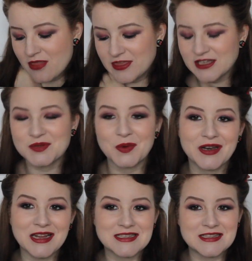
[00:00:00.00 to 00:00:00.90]
This one
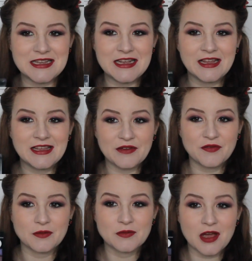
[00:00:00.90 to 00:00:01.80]
is the Give
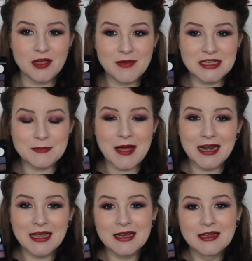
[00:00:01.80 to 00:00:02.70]
Them Nightmares palette.